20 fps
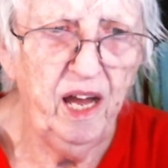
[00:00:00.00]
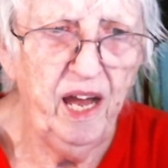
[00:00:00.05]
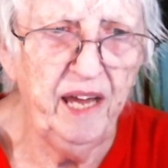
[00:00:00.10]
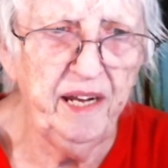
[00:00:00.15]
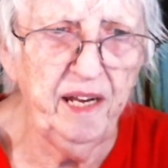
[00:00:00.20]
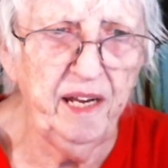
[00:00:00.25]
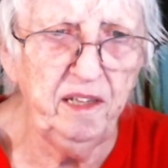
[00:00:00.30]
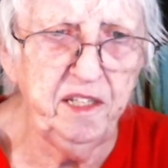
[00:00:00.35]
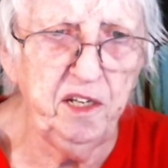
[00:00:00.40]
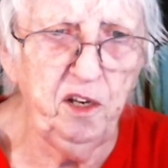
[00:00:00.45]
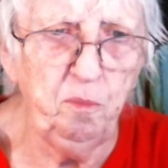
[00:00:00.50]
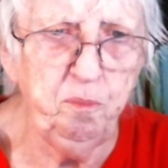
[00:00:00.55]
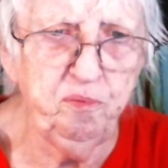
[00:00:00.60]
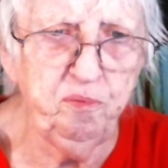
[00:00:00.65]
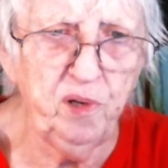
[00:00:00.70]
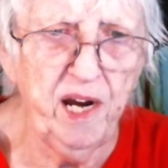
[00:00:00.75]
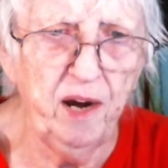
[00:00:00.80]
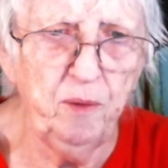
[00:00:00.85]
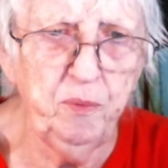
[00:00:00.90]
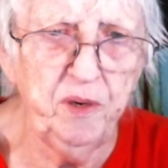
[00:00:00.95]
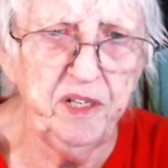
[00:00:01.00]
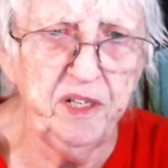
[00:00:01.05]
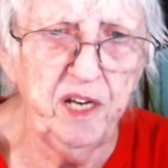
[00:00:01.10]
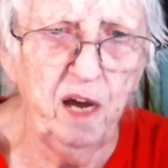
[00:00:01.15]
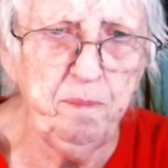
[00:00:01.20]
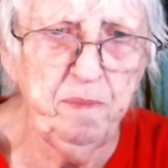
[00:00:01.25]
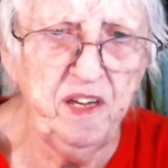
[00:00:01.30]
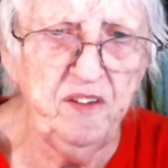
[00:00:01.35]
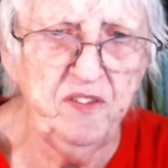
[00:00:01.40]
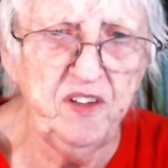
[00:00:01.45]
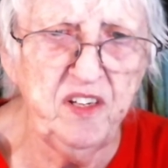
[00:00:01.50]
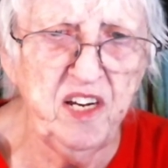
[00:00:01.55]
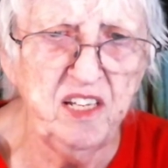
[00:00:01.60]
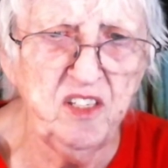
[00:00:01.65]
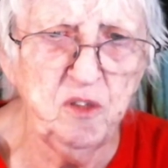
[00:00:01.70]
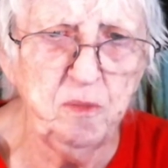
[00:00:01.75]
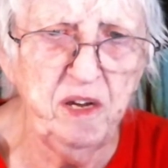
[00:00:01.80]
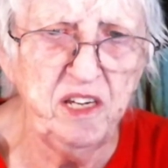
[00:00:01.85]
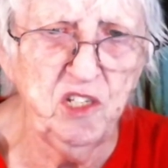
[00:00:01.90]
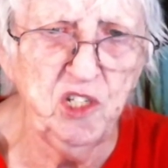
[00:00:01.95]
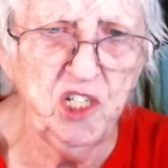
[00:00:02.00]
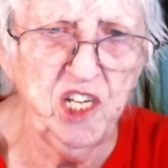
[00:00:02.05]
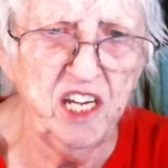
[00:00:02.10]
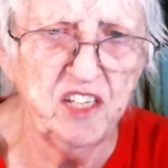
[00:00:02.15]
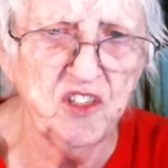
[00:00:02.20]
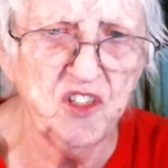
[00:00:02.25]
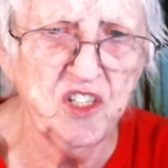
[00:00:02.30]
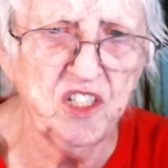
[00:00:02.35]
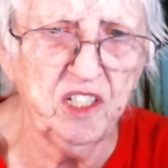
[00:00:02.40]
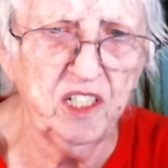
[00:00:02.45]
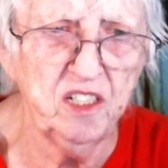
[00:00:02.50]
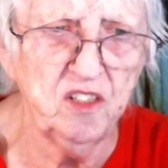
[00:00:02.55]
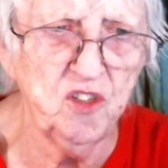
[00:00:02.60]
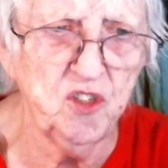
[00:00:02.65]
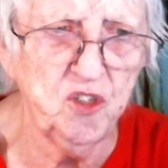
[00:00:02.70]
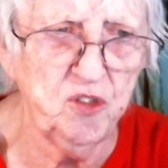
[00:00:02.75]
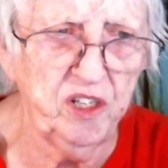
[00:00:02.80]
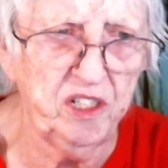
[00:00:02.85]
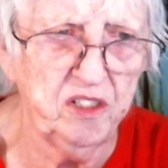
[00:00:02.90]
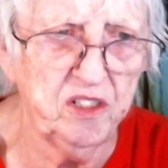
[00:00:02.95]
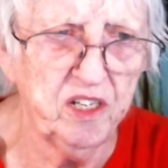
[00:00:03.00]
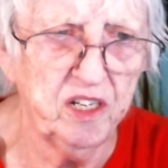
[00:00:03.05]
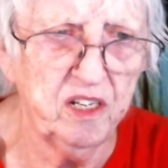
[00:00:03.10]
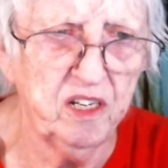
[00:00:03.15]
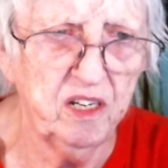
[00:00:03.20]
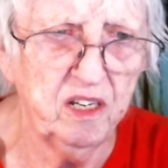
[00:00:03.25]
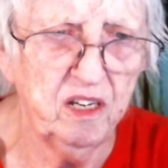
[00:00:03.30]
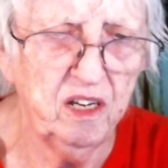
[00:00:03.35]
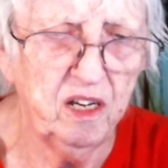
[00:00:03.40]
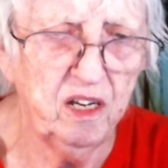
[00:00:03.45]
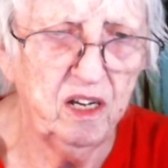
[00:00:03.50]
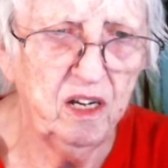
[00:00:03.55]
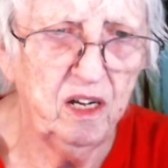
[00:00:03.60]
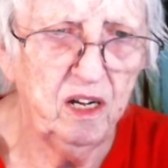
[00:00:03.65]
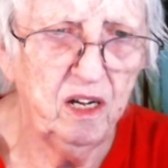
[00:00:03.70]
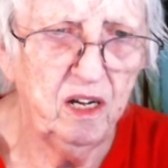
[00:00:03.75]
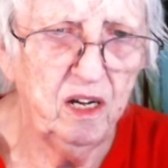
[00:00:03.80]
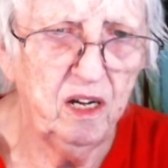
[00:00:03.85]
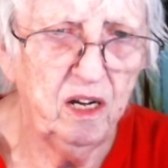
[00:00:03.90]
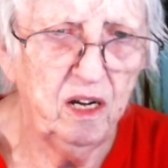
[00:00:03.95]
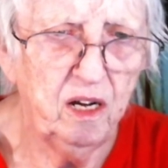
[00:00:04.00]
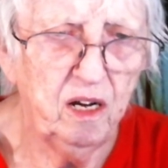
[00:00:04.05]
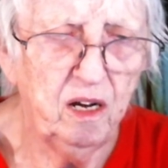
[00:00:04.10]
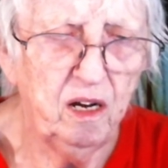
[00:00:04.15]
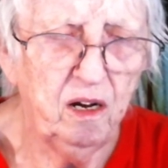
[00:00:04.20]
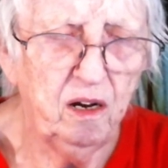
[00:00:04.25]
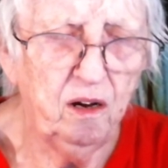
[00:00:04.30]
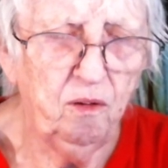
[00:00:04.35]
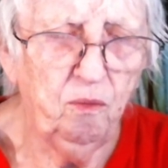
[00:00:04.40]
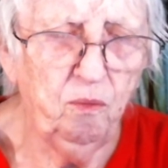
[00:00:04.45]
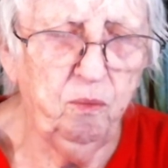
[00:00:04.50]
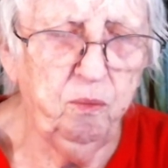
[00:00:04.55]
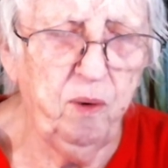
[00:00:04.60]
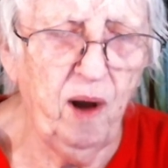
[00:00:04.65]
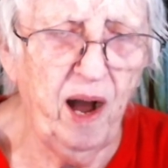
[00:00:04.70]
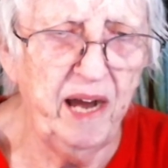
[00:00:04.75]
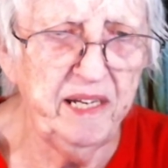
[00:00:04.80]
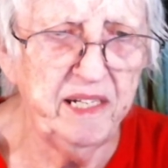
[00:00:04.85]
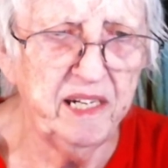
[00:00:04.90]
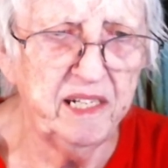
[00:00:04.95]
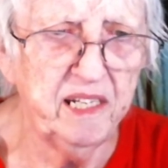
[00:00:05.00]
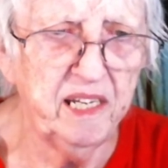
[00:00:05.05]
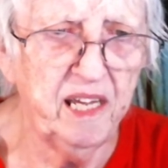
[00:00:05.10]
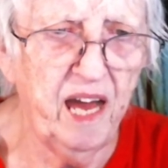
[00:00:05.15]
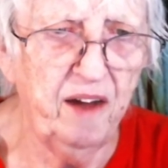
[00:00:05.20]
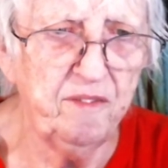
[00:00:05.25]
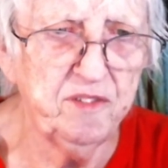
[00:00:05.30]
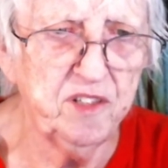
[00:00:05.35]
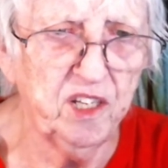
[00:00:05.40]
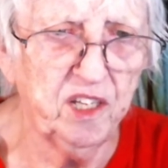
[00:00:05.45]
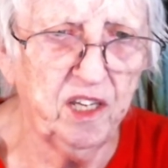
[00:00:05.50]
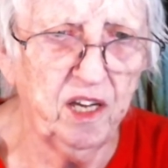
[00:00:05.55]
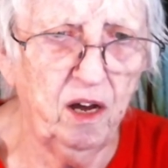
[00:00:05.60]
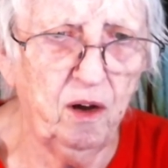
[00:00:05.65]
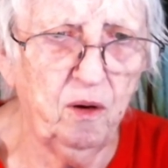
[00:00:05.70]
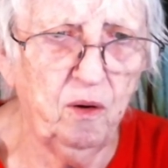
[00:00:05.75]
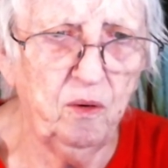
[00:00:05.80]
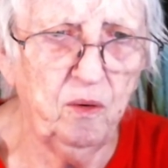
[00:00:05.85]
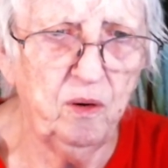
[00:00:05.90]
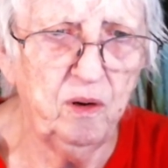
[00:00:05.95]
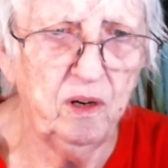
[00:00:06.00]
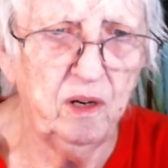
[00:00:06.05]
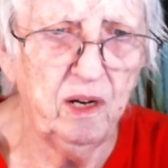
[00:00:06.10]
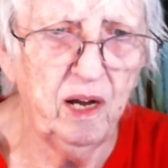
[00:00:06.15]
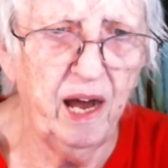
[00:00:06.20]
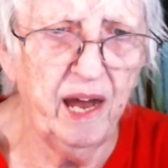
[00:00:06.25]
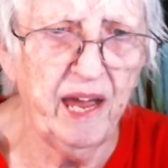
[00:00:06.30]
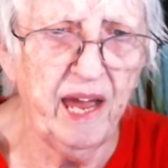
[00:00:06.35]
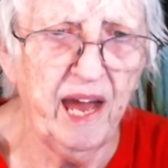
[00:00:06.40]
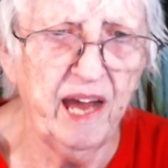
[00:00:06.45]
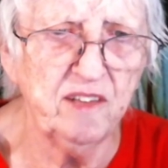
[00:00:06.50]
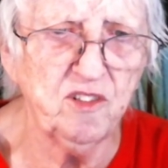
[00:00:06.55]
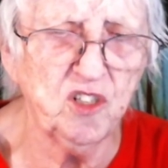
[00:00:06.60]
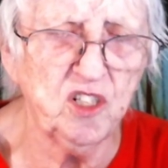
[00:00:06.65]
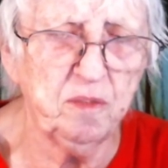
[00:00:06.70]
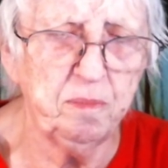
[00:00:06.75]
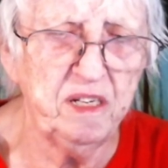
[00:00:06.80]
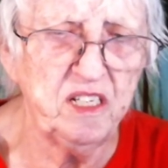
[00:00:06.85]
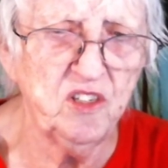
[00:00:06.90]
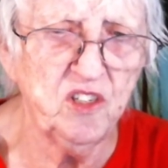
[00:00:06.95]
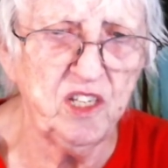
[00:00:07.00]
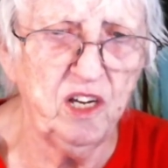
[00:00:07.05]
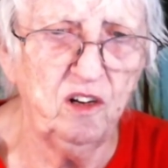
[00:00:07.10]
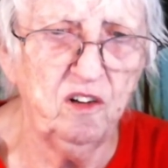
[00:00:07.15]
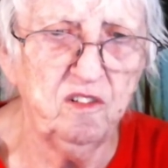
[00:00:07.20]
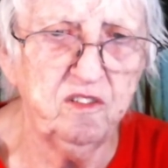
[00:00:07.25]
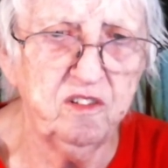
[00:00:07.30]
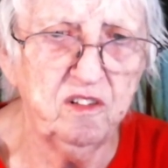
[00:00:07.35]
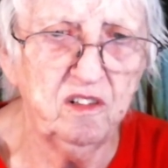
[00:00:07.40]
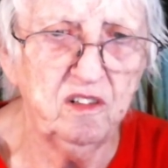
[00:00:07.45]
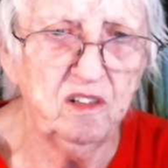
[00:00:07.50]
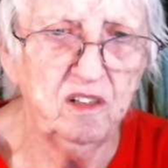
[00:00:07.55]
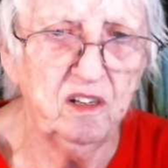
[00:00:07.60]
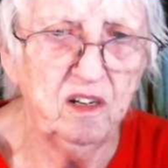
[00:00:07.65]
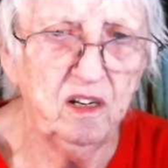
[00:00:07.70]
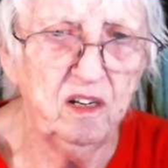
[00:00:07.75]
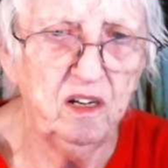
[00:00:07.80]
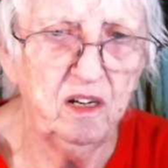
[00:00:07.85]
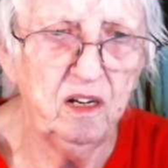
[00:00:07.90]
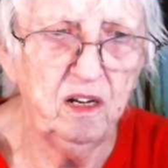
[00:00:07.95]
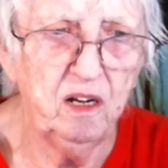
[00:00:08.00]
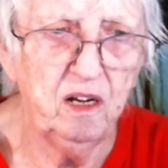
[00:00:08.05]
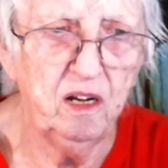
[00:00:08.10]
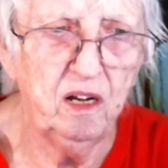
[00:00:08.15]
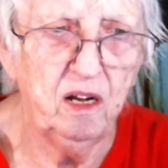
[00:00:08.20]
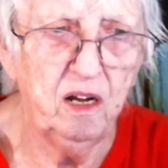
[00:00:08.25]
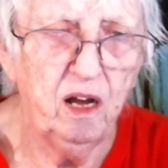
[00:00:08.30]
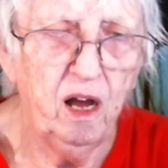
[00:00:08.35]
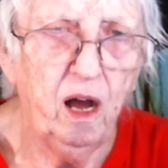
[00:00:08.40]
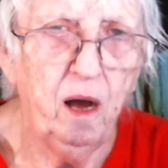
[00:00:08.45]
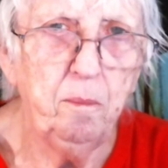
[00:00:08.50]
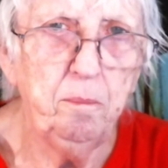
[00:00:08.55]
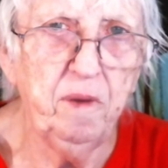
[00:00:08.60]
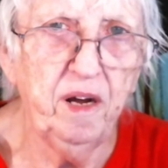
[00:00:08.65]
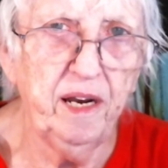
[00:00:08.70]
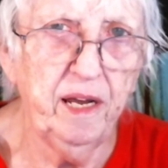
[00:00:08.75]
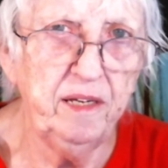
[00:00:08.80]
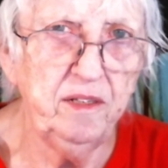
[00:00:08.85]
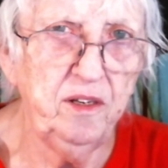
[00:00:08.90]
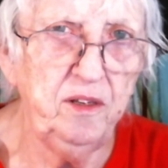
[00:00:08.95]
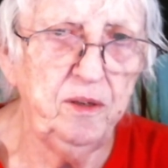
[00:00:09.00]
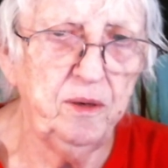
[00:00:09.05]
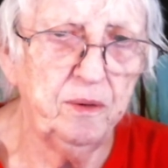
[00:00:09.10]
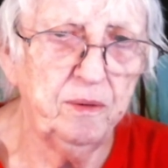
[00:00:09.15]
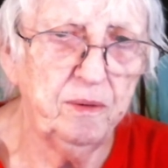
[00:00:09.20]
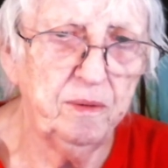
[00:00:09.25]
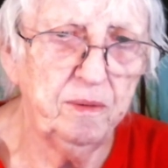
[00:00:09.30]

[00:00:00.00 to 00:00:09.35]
And a little prayer went up, even as my chest constricted. Why did he have to go? I asked myself. But I knew.